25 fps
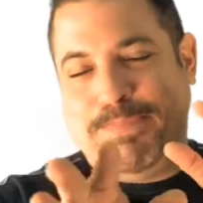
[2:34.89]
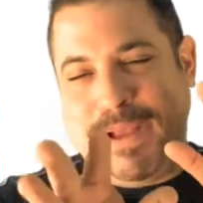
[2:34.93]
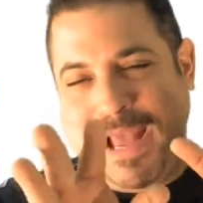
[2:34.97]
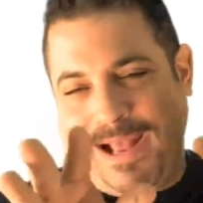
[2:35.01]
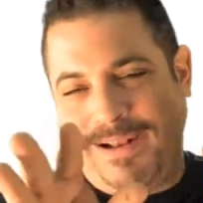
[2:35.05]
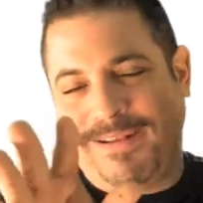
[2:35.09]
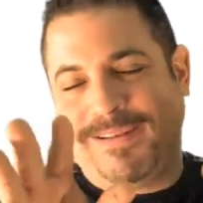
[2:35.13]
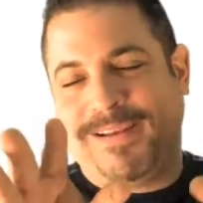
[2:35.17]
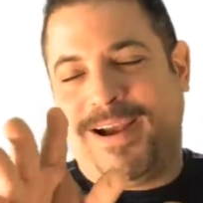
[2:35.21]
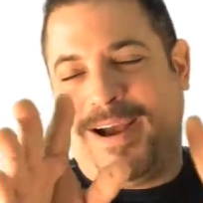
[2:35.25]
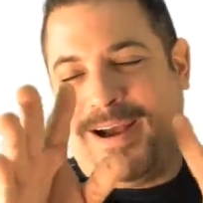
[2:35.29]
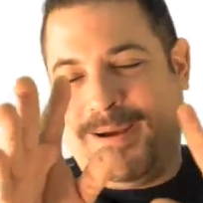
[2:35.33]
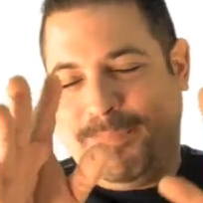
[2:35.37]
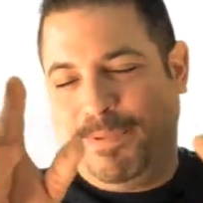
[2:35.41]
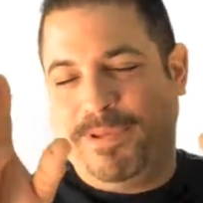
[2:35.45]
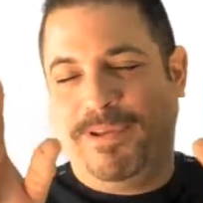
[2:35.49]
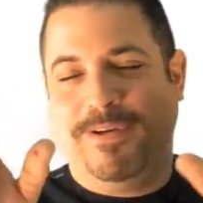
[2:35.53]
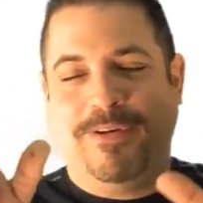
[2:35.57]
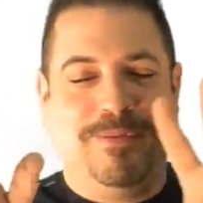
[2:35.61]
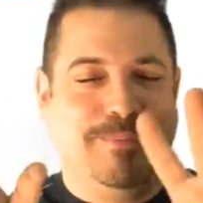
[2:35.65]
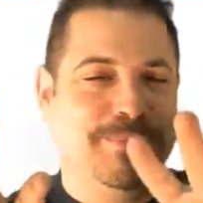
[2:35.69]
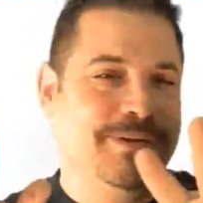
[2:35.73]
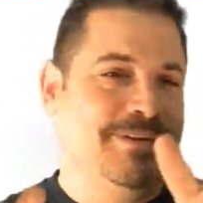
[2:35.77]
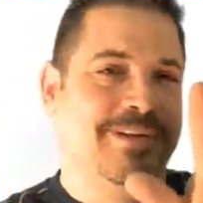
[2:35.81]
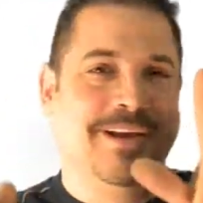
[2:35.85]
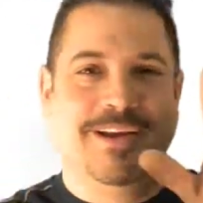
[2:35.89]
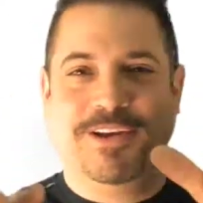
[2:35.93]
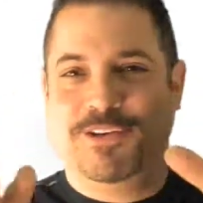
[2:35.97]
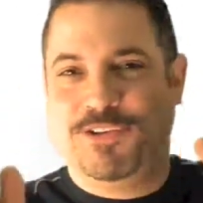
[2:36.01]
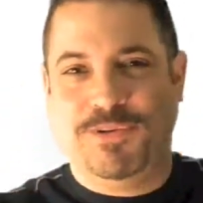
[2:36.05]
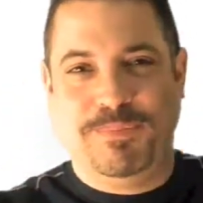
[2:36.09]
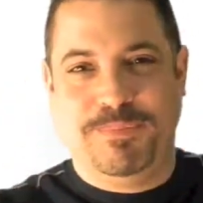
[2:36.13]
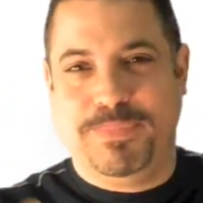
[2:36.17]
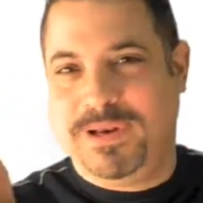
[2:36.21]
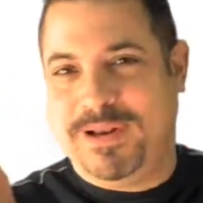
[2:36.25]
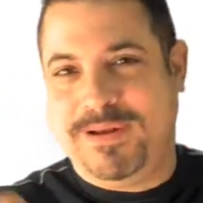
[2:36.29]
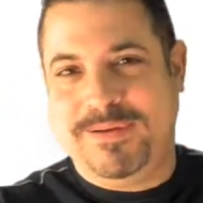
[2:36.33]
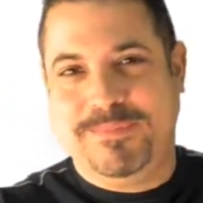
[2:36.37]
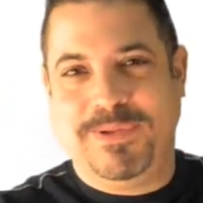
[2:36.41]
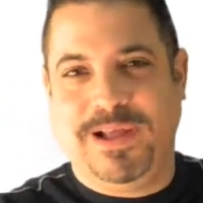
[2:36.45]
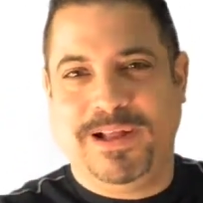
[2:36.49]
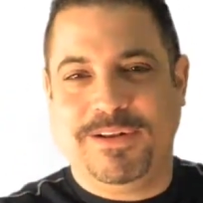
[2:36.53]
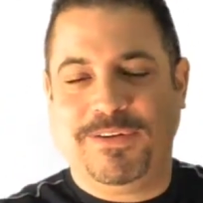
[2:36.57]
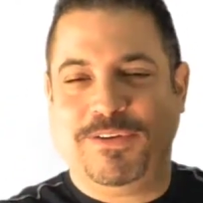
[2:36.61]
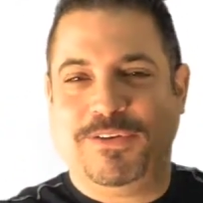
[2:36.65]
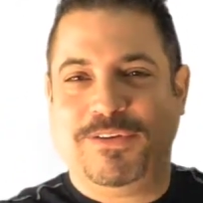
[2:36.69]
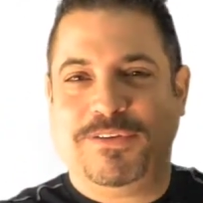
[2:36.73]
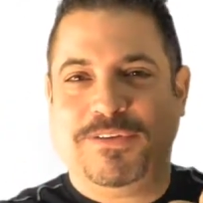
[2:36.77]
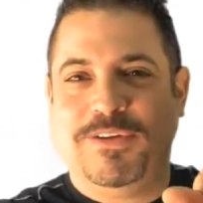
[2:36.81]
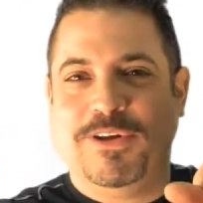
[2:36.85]
Bad copier imitation, but I'm not
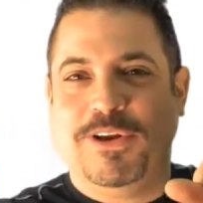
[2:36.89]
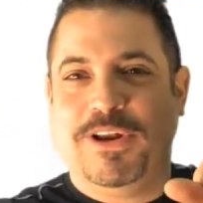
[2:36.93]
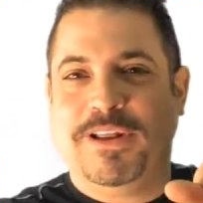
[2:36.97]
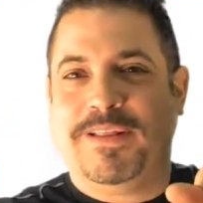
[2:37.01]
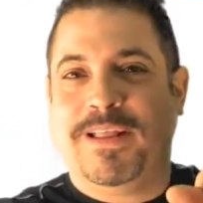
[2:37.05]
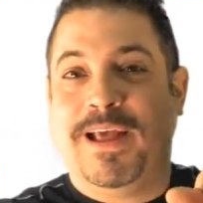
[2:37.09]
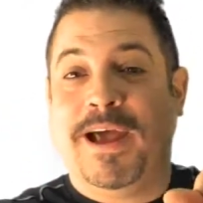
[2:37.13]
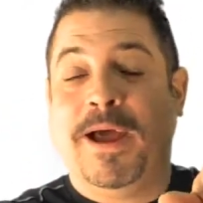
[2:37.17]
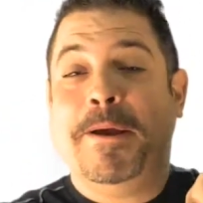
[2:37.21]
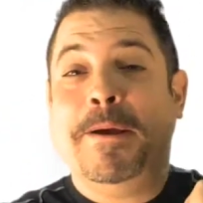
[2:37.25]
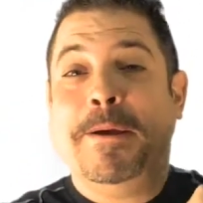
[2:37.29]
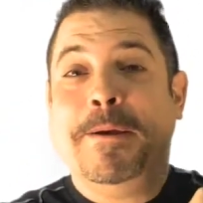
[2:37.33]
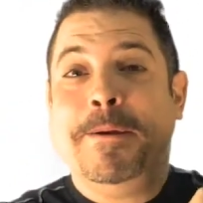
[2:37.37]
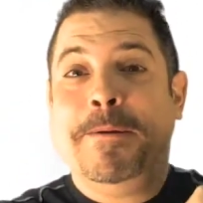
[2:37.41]
good at that.